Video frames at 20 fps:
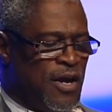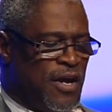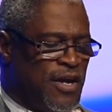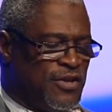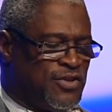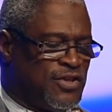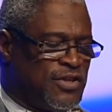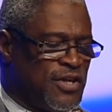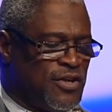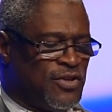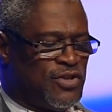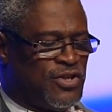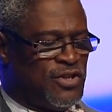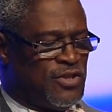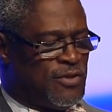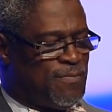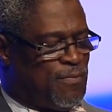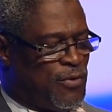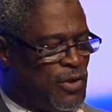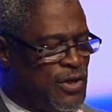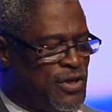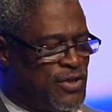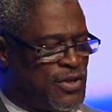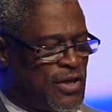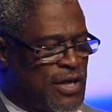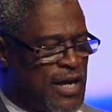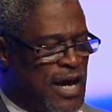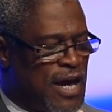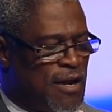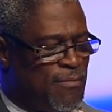its Citizens Police
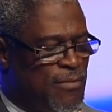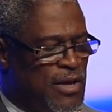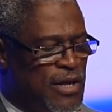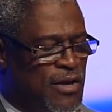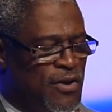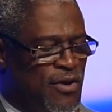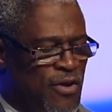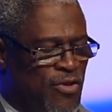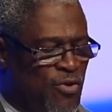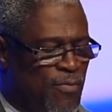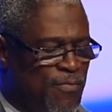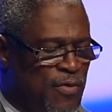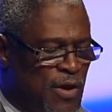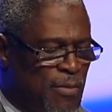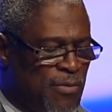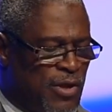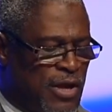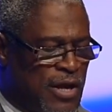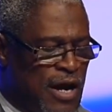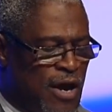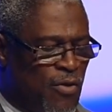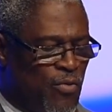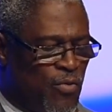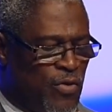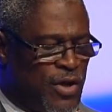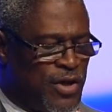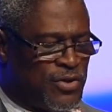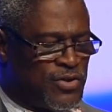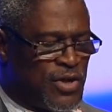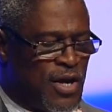Academy and other public
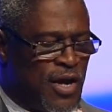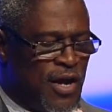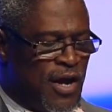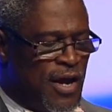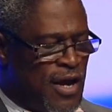outreach